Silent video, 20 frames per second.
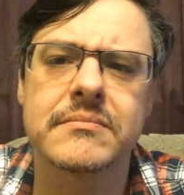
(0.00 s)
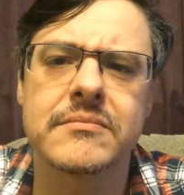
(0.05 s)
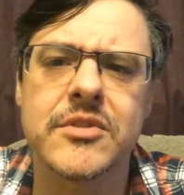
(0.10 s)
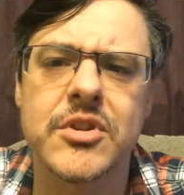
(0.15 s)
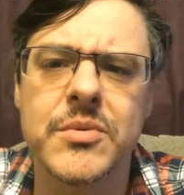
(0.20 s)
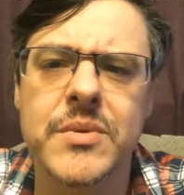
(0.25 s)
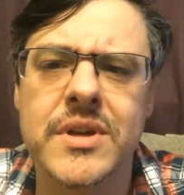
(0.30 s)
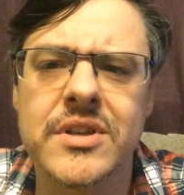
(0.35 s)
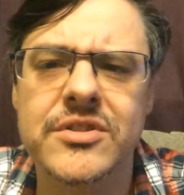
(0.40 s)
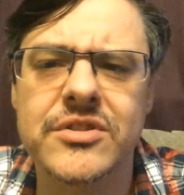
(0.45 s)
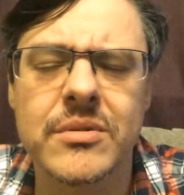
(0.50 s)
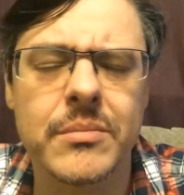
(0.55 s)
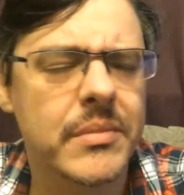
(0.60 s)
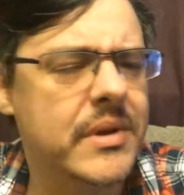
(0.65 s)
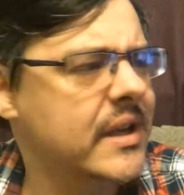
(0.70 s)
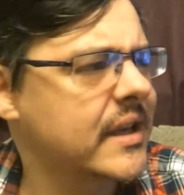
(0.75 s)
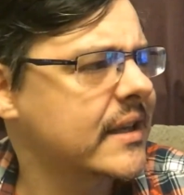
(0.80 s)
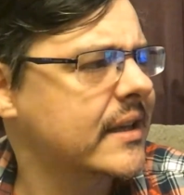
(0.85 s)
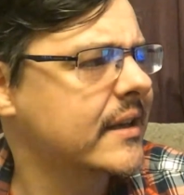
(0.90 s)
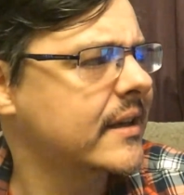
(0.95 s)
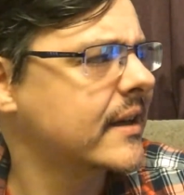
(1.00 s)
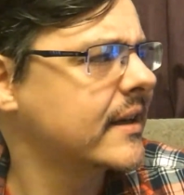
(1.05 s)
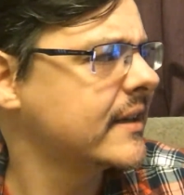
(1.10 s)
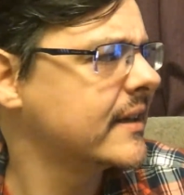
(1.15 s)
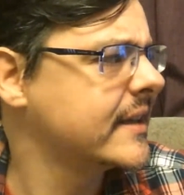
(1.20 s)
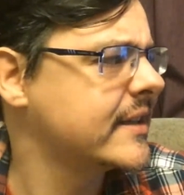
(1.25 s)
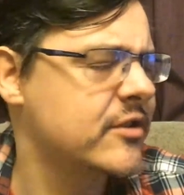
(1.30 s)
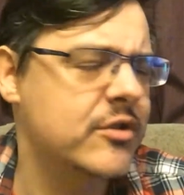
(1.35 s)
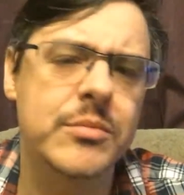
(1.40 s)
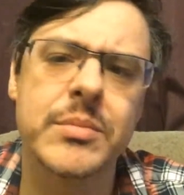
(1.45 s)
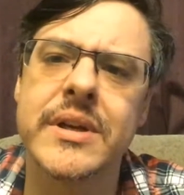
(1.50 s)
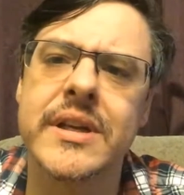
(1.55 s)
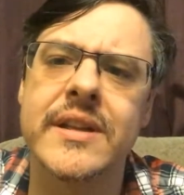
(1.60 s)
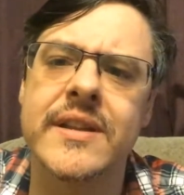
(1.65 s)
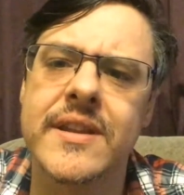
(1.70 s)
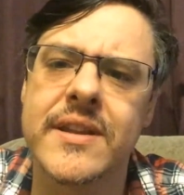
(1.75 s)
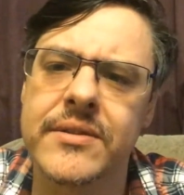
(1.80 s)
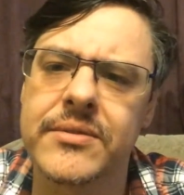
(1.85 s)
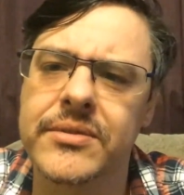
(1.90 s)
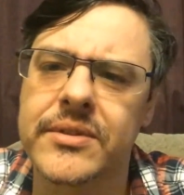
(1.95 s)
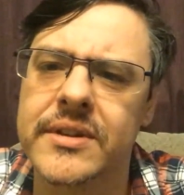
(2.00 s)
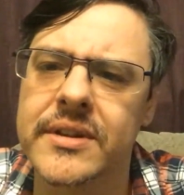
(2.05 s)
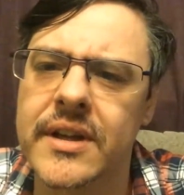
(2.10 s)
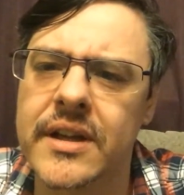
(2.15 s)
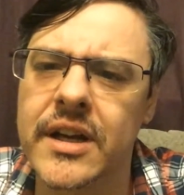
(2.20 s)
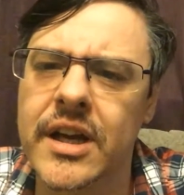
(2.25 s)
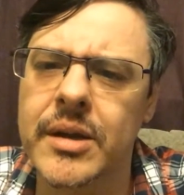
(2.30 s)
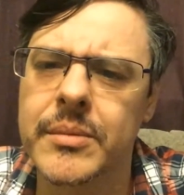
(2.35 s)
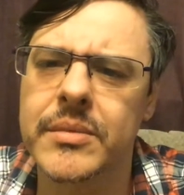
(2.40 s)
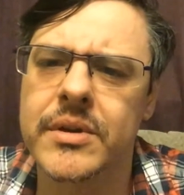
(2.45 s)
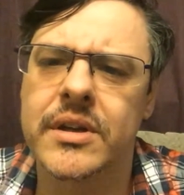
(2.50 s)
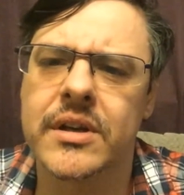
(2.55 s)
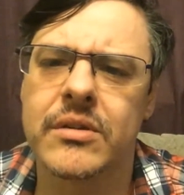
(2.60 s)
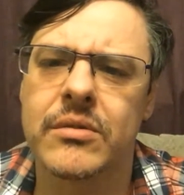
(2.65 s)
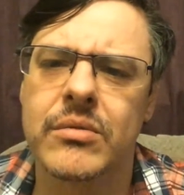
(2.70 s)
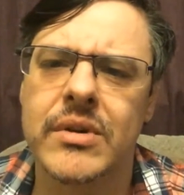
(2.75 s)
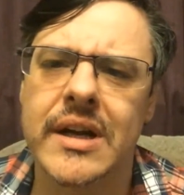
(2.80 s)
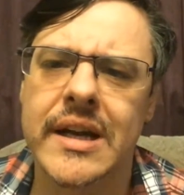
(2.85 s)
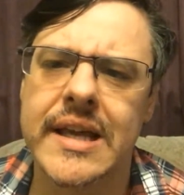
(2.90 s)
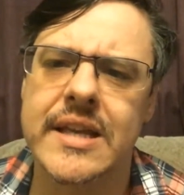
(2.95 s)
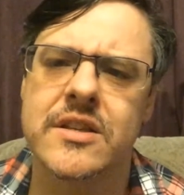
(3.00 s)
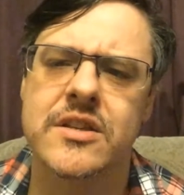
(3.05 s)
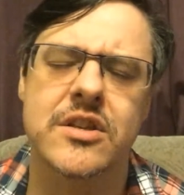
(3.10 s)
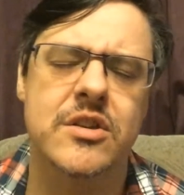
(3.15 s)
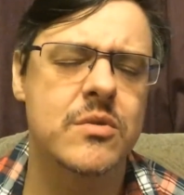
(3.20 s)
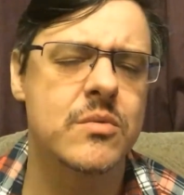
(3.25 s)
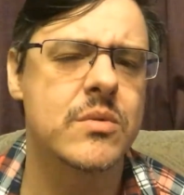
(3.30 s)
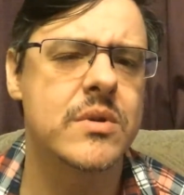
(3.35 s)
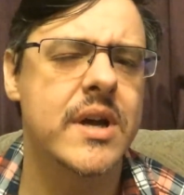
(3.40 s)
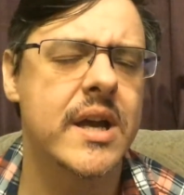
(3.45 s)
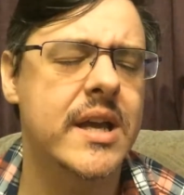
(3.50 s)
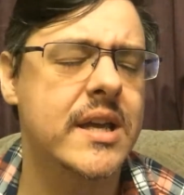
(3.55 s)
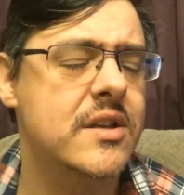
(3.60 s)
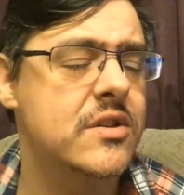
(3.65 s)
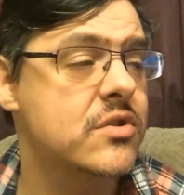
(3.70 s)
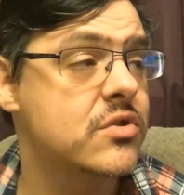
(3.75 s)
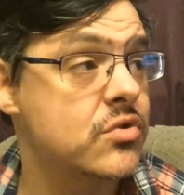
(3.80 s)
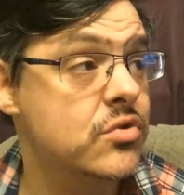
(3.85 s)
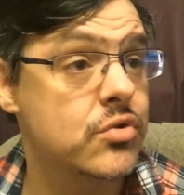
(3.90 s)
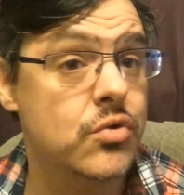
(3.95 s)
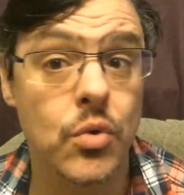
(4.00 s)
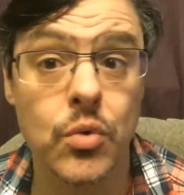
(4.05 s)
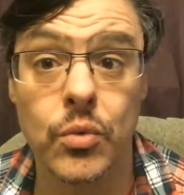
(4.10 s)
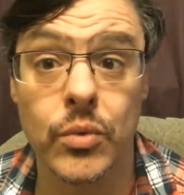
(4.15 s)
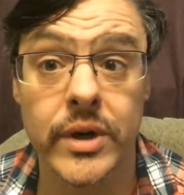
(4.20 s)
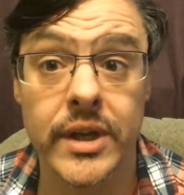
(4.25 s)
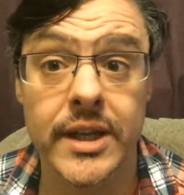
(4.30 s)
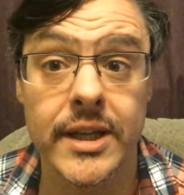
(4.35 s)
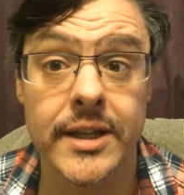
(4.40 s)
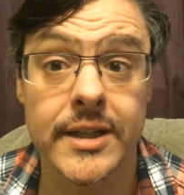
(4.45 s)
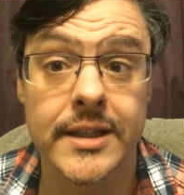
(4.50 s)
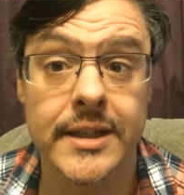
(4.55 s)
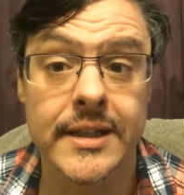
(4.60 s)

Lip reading: doing something a little bit different. And I'm going to relate to you a story